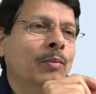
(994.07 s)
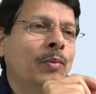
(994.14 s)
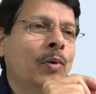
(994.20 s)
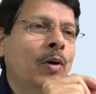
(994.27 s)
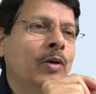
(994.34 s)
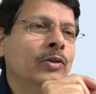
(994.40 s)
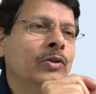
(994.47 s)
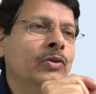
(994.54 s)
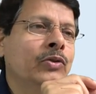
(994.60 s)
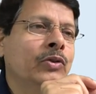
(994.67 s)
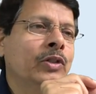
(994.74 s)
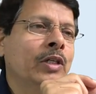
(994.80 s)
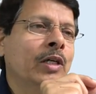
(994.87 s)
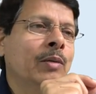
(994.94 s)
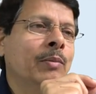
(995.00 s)

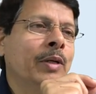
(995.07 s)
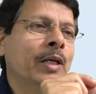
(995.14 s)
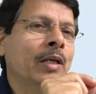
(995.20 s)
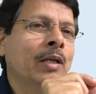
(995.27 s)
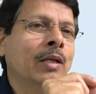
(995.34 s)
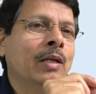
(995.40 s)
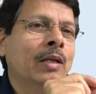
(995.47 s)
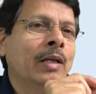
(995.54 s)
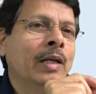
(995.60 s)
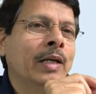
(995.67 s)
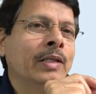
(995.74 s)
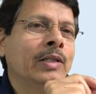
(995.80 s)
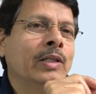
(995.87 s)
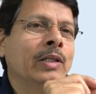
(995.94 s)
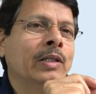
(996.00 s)
positive terminal
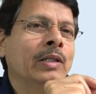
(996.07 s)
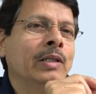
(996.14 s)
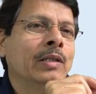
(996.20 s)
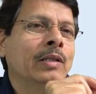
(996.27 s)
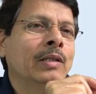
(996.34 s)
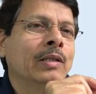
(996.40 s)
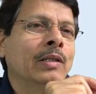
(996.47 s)
like here,